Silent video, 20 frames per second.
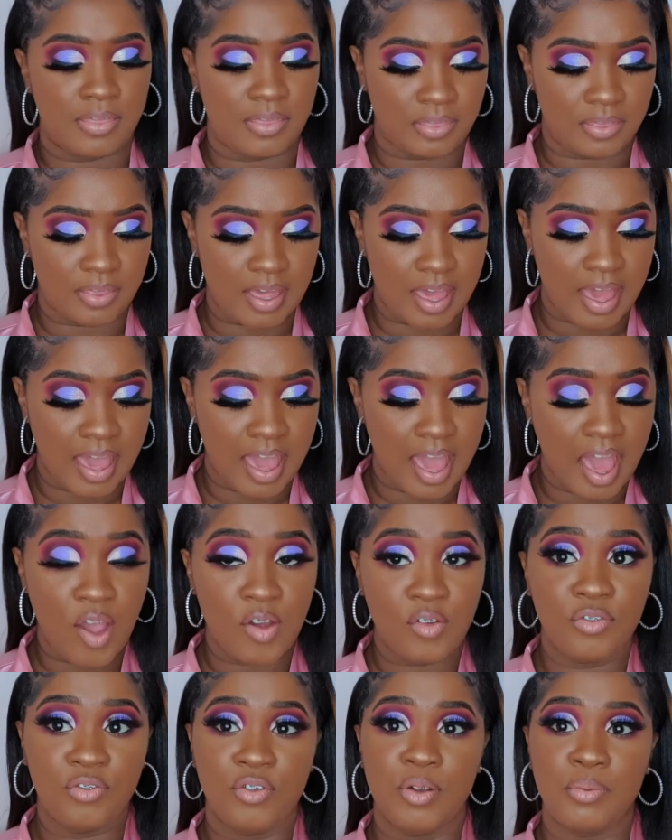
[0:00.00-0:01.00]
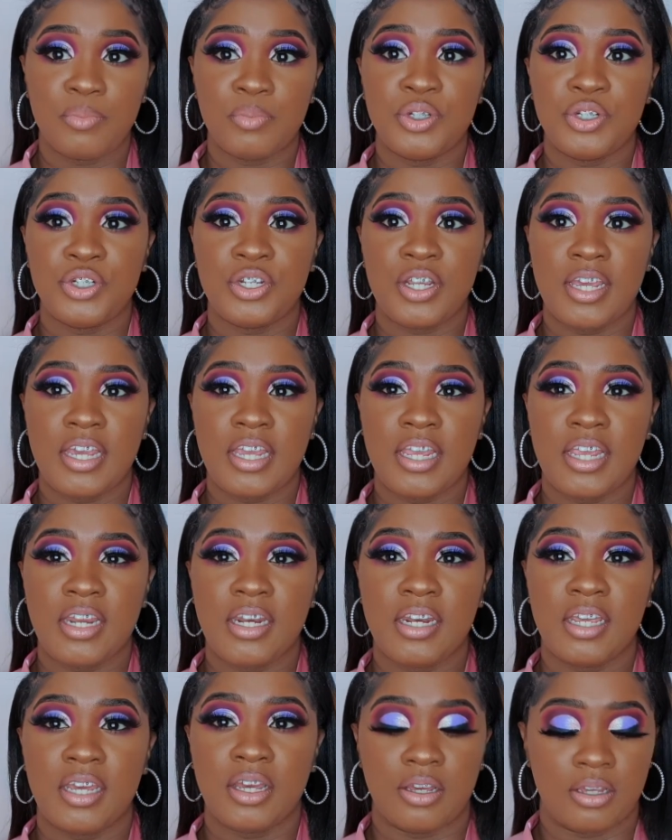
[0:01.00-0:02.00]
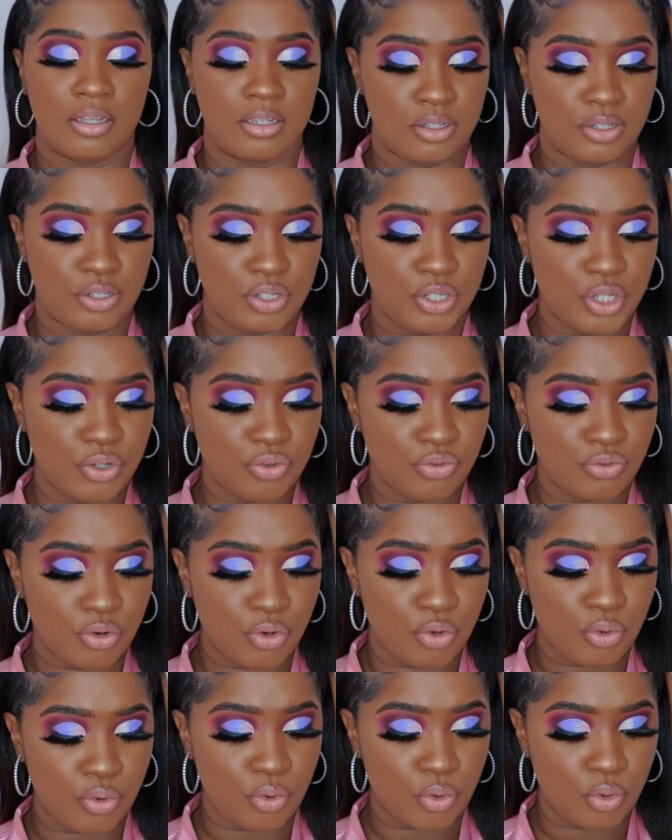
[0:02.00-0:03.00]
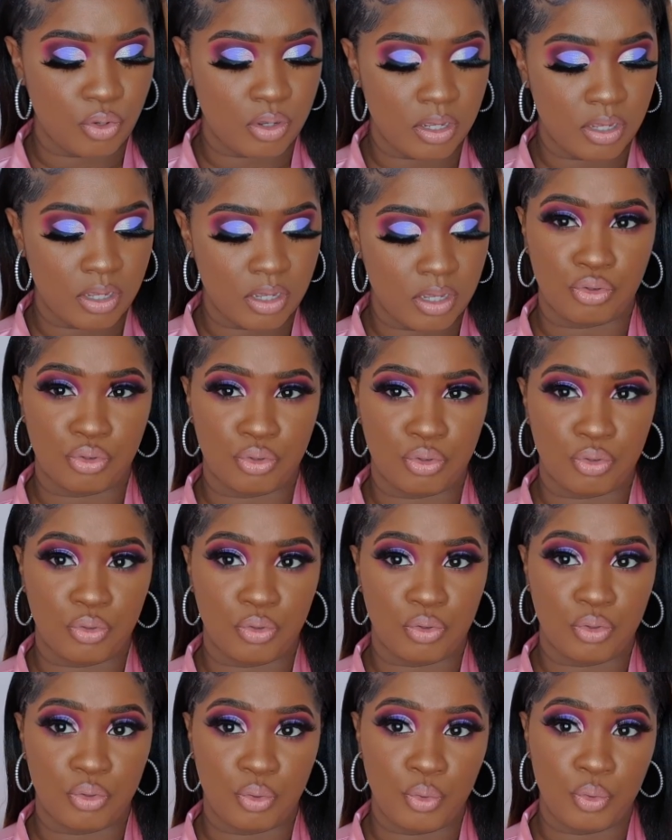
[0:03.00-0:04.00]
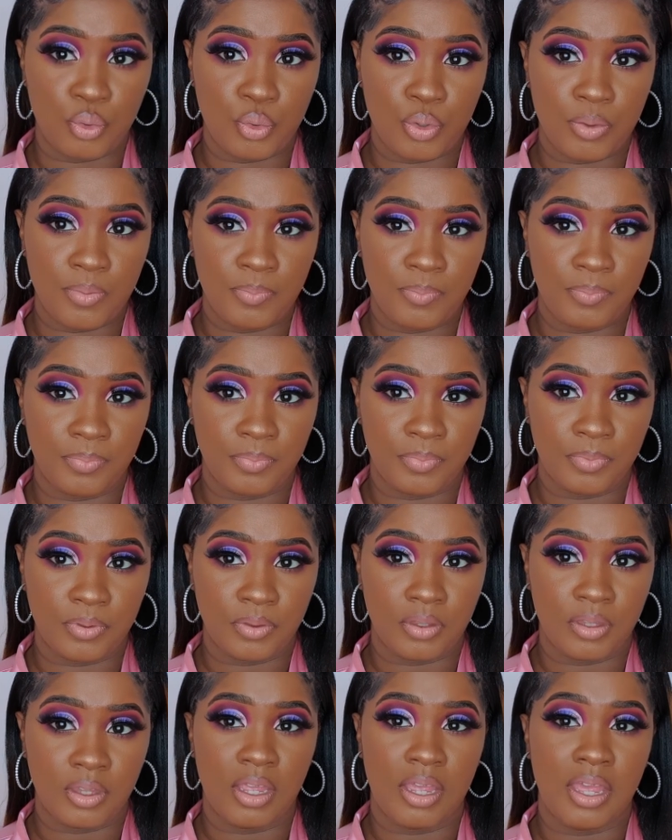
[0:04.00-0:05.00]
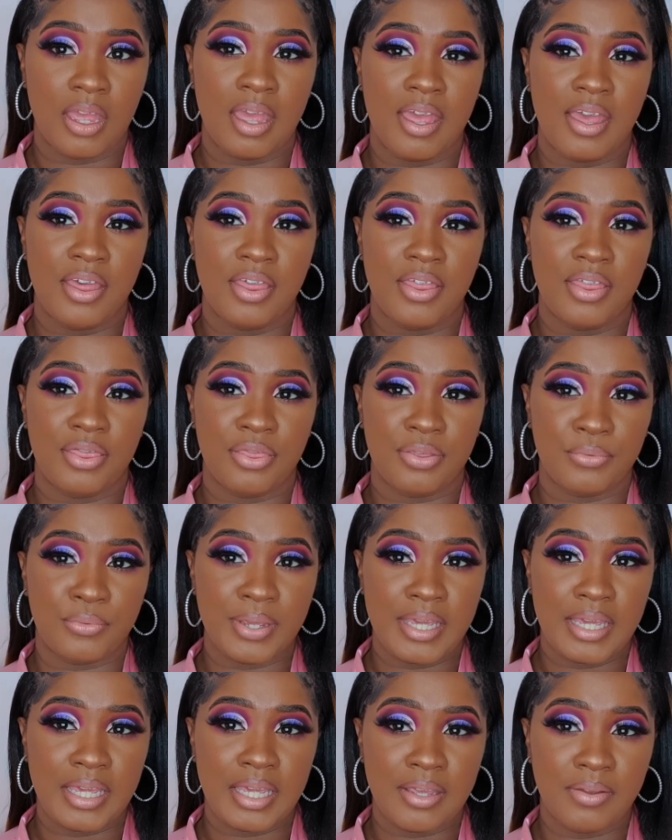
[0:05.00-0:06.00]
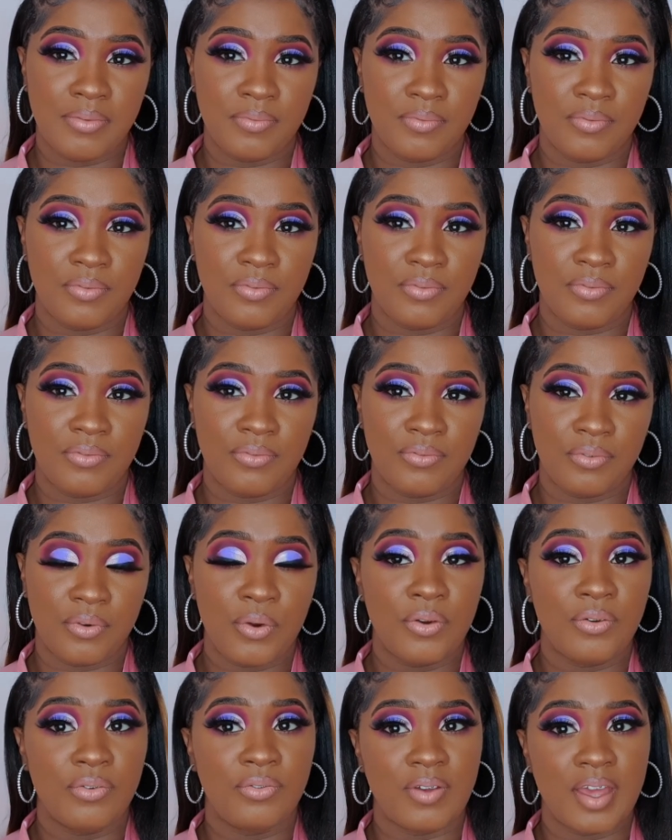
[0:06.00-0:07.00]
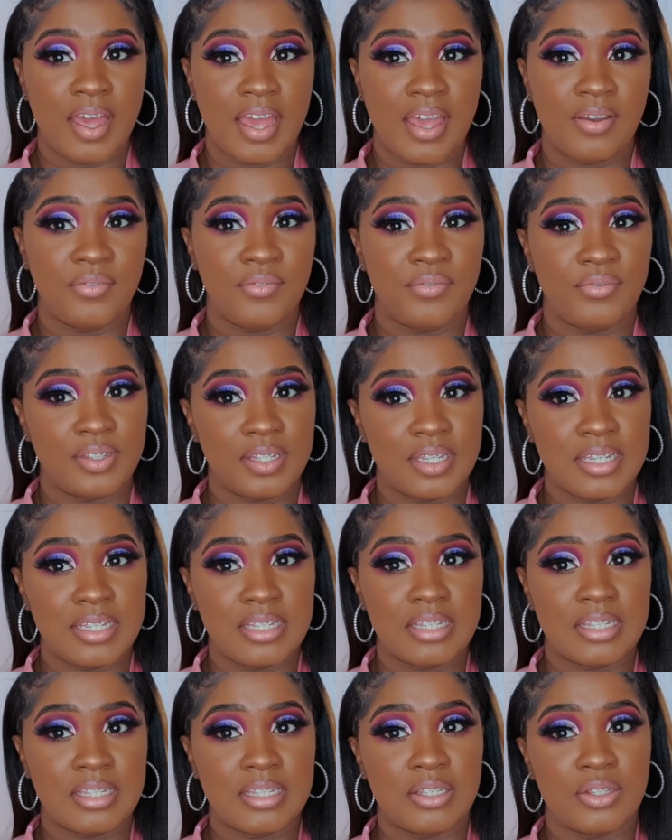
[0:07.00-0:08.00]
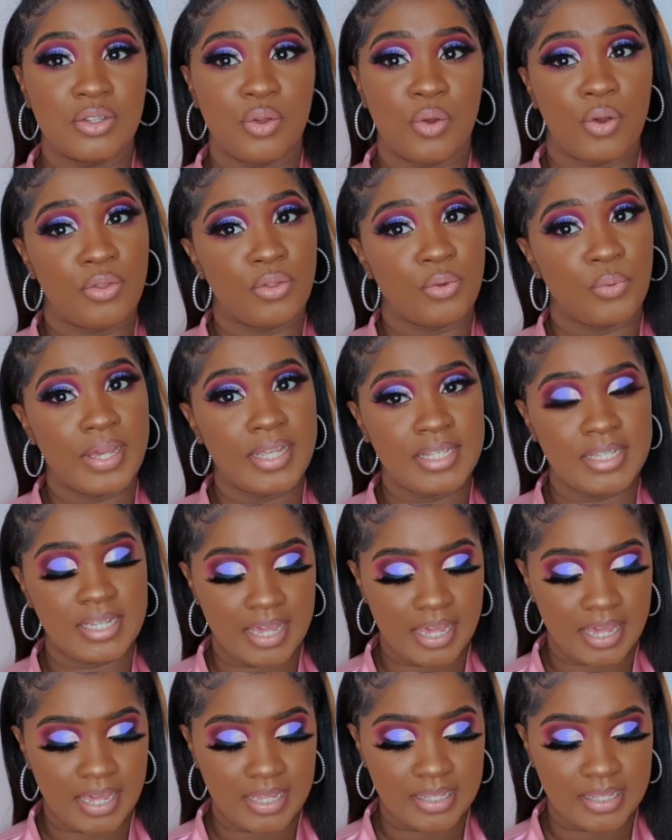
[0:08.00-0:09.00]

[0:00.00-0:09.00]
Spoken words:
I have from shade 0, 2, 3, 4, 5, 6, all the way to 8.